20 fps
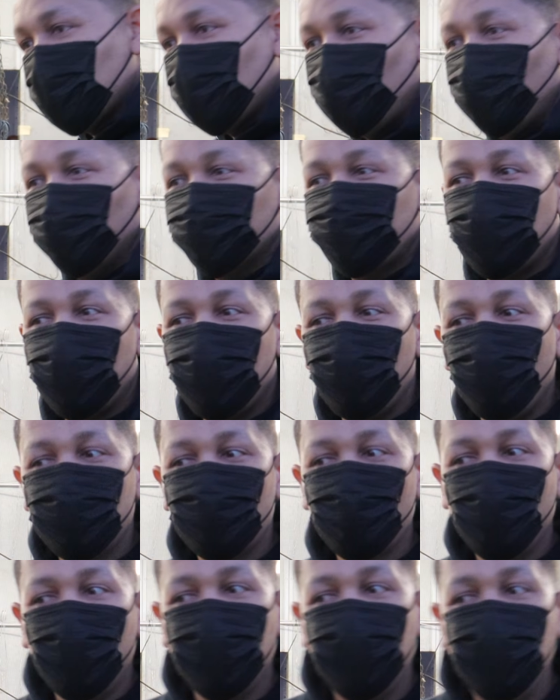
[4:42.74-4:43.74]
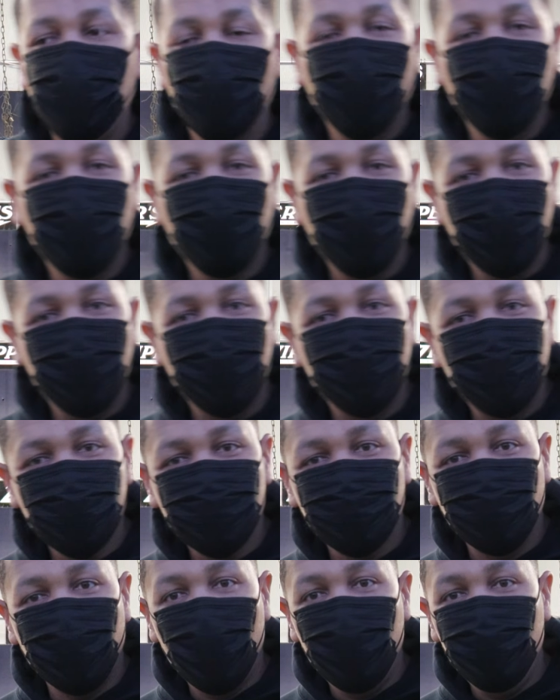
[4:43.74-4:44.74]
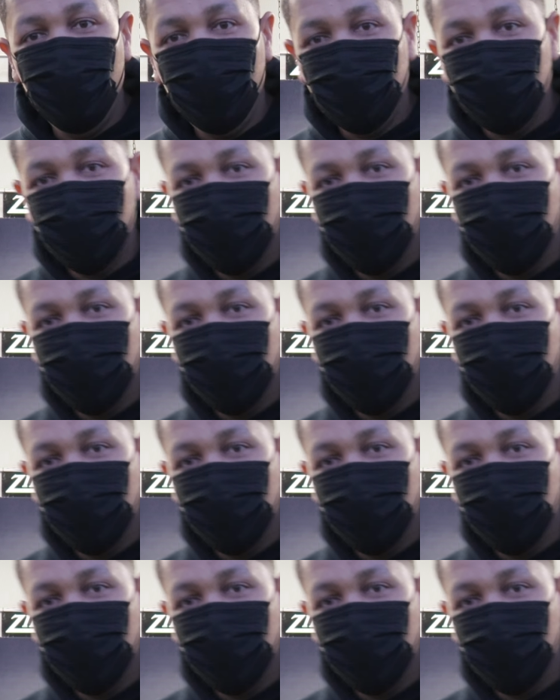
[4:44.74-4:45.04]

We'll tell you which one he went with in just a moment,